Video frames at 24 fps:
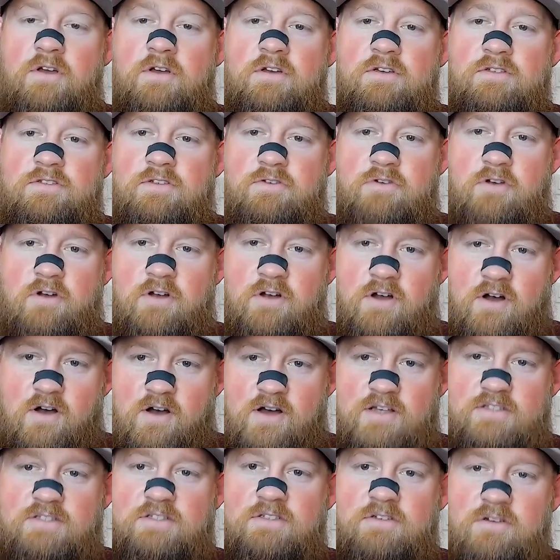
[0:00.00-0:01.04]
So your mm-hmm.
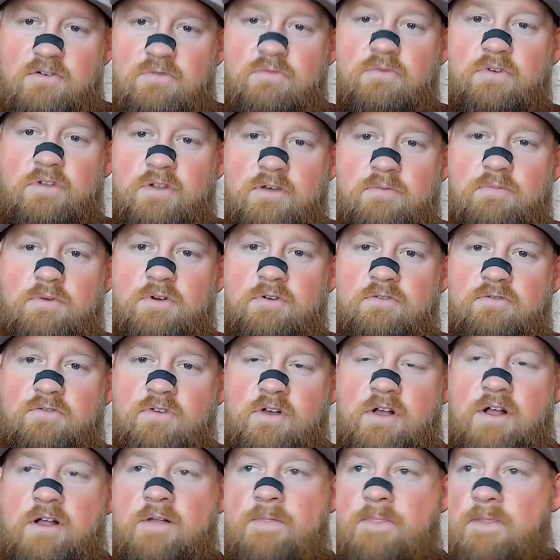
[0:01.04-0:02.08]
costs don't really move.
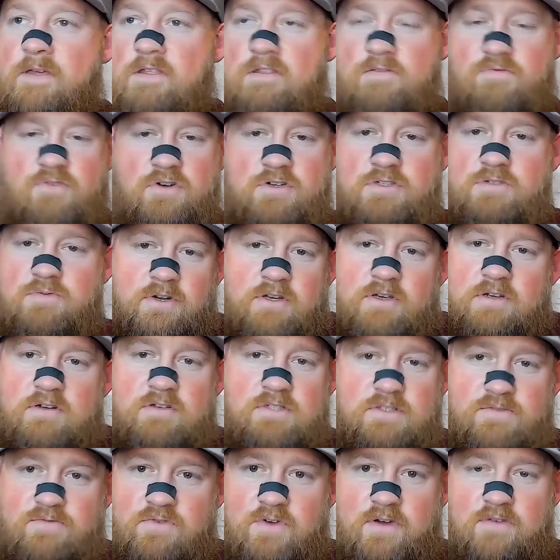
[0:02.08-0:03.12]
In the first 20
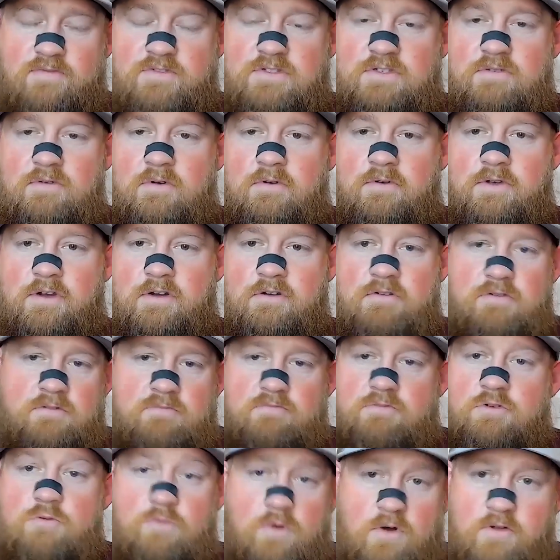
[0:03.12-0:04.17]
years, if you have zero
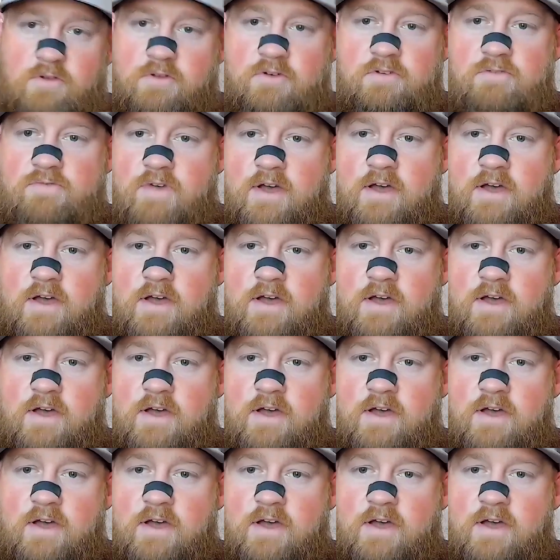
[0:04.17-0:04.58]
years, you won't lose